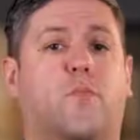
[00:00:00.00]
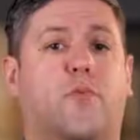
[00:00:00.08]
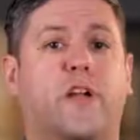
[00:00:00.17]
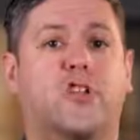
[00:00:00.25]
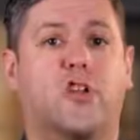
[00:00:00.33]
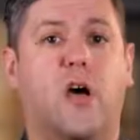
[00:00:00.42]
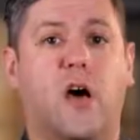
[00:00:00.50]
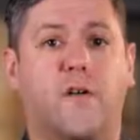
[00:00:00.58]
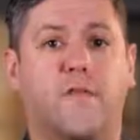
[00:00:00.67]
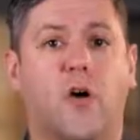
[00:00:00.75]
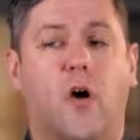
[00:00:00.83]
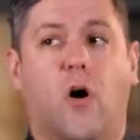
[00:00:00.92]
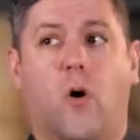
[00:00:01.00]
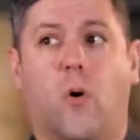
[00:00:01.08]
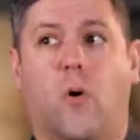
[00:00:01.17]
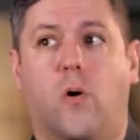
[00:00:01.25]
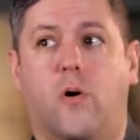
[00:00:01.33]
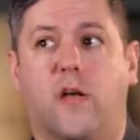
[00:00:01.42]
branch off,
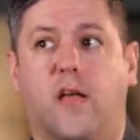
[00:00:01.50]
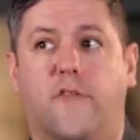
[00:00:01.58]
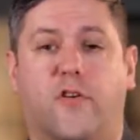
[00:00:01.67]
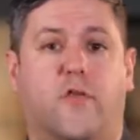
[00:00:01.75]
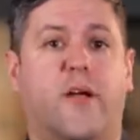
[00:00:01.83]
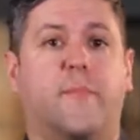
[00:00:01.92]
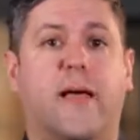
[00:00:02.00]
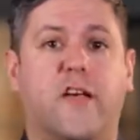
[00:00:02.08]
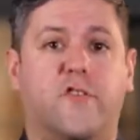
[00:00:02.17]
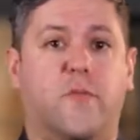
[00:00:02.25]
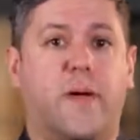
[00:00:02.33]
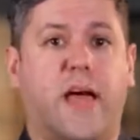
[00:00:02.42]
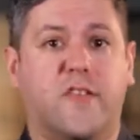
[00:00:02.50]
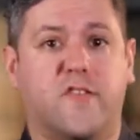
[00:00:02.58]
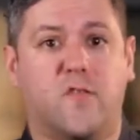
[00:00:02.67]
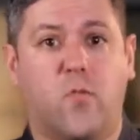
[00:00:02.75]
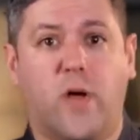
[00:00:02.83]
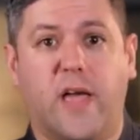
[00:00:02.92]
or if a grandmaster
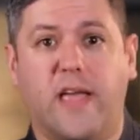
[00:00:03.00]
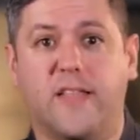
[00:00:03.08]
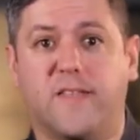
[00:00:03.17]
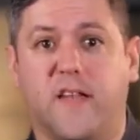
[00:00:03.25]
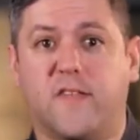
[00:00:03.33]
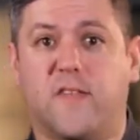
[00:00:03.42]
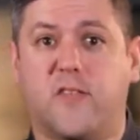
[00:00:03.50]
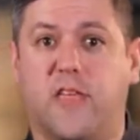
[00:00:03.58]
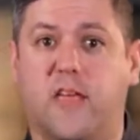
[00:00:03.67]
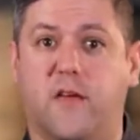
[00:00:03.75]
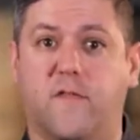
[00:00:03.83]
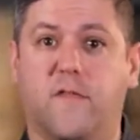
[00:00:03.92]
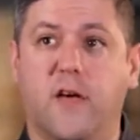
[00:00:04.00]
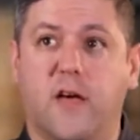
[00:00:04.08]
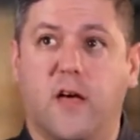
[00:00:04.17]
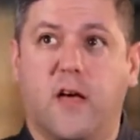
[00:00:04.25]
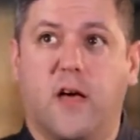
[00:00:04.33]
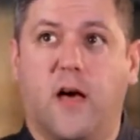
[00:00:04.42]
passes away and doesn't leave
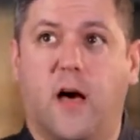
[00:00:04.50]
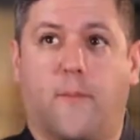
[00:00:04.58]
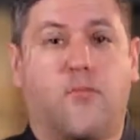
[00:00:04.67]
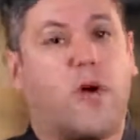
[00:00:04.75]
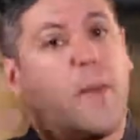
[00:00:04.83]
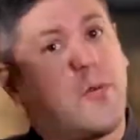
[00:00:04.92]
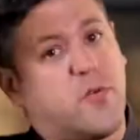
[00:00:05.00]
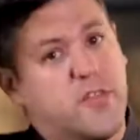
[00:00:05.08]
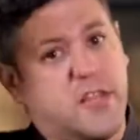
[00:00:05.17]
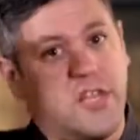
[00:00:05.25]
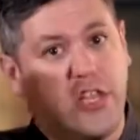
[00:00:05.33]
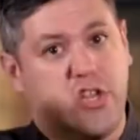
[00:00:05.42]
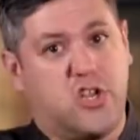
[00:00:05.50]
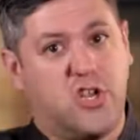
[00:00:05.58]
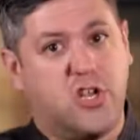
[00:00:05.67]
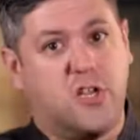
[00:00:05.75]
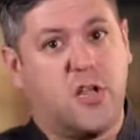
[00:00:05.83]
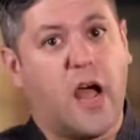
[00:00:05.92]
a proper
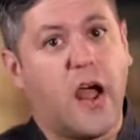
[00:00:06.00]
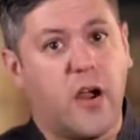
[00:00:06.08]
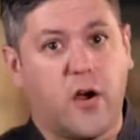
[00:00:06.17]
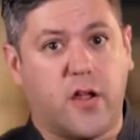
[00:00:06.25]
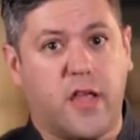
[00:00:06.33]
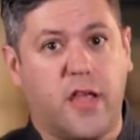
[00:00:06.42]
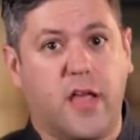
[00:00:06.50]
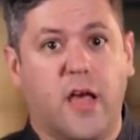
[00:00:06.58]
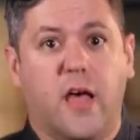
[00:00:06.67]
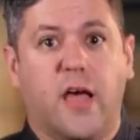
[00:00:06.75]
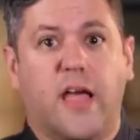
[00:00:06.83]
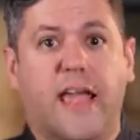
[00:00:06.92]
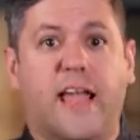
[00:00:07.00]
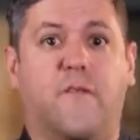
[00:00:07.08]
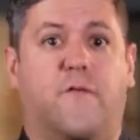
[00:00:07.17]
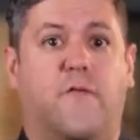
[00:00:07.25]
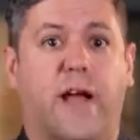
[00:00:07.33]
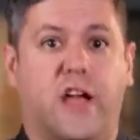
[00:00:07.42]
lineage hierarchy, it
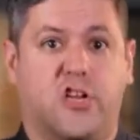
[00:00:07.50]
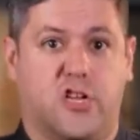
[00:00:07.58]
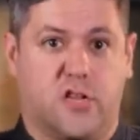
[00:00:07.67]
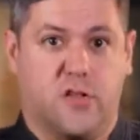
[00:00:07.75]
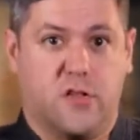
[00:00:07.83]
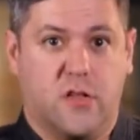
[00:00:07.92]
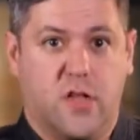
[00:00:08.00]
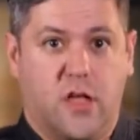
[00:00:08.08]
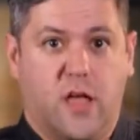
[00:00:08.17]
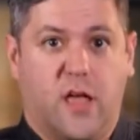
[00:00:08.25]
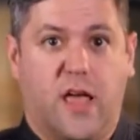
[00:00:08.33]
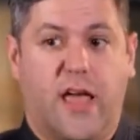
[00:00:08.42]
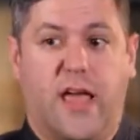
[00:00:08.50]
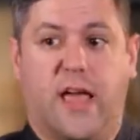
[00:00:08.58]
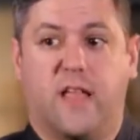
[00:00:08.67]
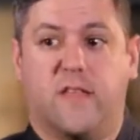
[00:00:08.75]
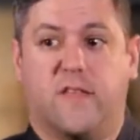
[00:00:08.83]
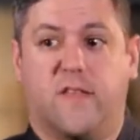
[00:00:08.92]
can fraction.
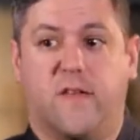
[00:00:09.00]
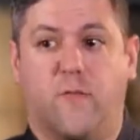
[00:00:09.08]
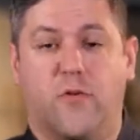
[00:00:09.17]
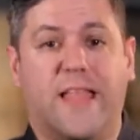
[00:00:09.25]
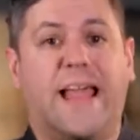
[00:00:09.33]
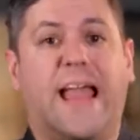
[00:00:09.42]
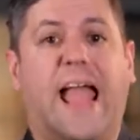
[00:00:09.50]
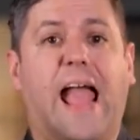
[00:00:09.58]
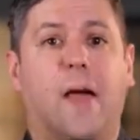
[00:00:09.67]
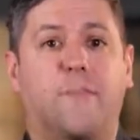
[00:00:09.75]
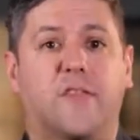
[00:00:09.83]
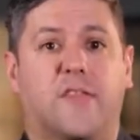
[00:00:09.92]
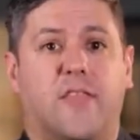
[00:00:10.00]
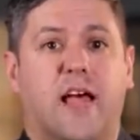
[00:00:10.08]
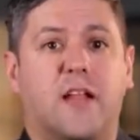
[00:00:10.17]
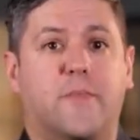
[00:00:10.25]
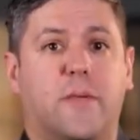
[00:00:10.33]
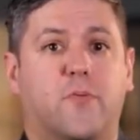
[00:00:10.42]
And when that happens, a
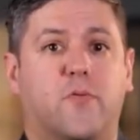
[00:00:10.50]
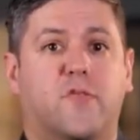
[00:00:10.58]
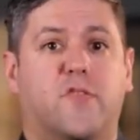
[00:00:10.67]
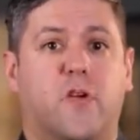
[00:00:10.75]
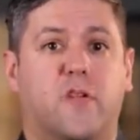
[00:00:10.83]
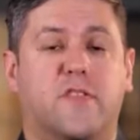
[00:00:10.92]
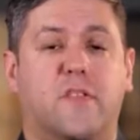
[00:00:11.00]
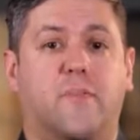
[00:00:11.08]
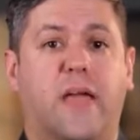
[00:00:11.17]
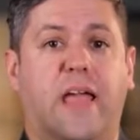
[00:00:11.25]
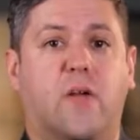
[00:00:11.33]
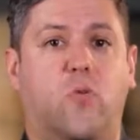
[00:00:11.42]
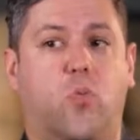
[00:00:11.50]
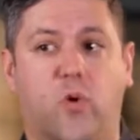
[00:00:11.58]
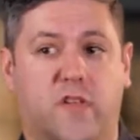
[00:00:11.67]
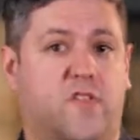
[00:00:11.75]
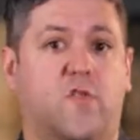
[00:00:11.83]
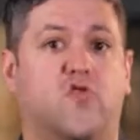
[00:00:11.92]
lot of people will start to debate
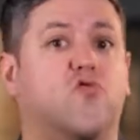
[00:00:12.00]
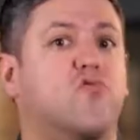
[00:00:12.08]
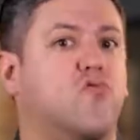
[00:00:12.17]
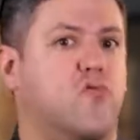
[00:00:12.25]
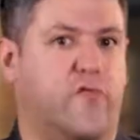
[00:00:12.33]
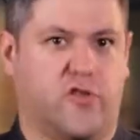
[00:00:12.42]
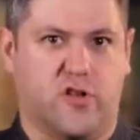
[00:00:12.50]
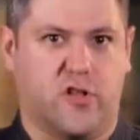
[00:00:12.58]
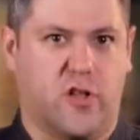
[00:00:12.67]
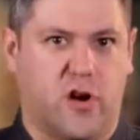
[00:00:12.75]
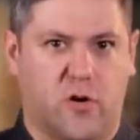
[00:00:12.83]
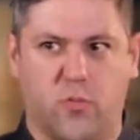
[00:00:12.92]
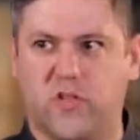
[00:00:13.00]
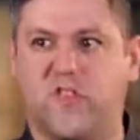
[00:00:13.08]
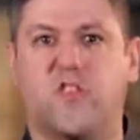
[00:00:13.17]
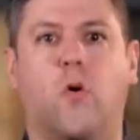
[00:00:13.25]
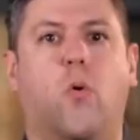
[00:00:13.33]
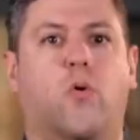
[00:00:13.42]
what is the true version of the art, what is
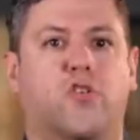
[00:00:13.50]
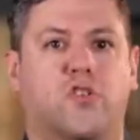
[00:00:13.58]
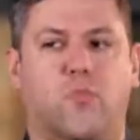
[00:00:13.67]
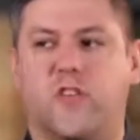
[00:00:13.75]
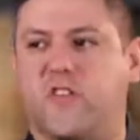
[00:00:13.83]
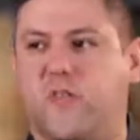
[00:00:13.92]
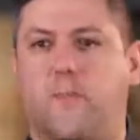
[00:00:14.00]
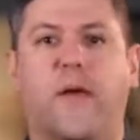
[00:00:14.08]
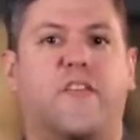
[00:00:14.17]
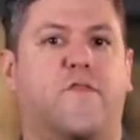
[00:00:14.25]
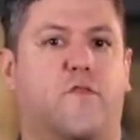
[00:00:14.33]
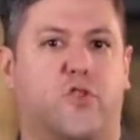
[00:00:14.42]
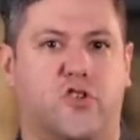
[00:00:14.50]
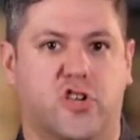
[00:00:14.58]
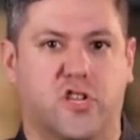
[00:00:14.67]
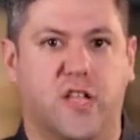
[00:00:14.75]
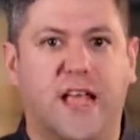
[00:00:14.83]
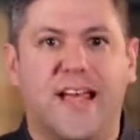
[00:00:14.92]
the origin, what is the best
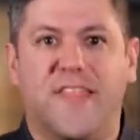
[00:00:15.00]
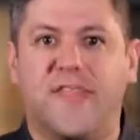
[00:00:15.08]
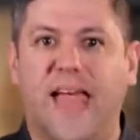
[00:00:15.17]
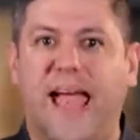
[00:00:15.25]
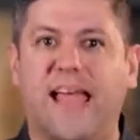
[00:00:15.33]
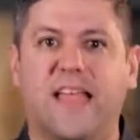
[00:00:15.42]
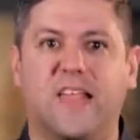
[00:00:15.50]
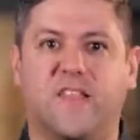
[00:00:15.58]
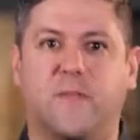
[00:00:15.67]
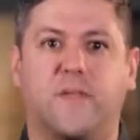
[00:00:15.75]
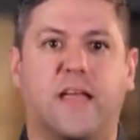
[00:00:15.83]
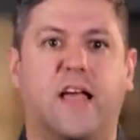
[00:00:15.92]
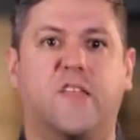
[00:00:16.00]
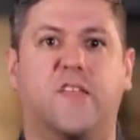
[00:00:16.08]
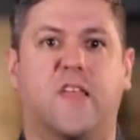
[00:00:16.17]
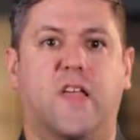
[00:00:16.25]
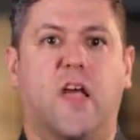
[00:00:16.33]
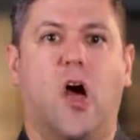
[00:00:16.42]
version. That is something I
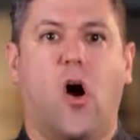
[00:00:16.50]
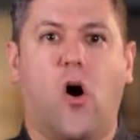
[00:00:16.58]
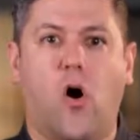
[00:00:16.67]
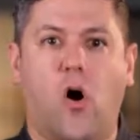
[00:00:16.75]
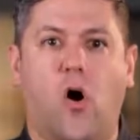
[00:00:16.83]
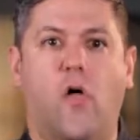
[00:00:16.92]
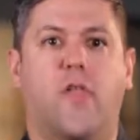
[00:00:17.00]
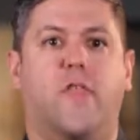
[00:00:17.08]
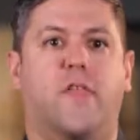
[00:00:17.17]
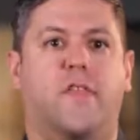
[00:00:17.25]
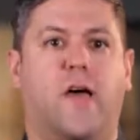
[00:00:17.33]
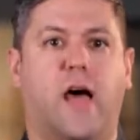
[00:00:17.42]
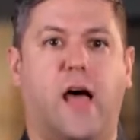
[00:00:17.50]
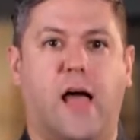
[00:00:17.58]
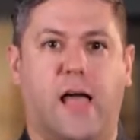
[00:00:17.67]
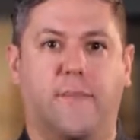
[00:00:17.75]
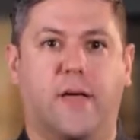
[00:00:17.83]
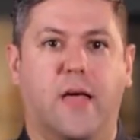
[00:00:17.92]
see all the
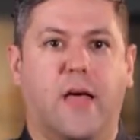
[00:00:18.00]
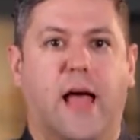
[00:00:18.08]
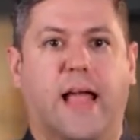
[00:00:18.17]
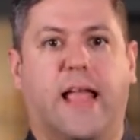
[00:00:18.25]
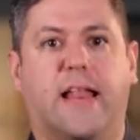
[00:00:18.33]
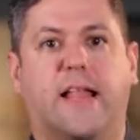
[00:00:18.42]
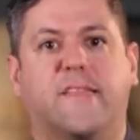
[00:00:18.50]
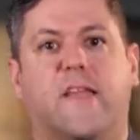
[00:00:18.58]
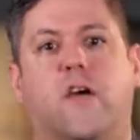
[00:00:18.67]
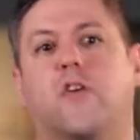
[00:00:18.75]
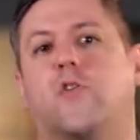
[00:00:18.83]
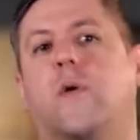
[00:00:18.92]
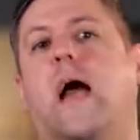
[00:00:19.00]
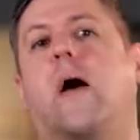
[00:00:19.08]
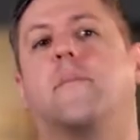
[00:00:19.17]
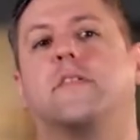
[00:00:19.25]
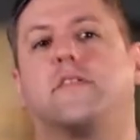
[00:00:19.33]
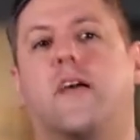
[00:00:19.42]
time. I cannot tell you
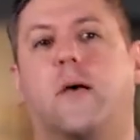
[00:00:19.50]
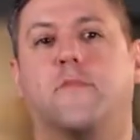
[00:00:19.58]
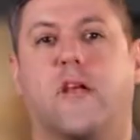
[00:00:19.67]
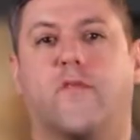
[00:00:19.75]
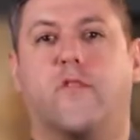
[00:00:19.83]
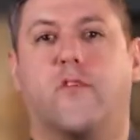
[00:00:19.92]
how many times I've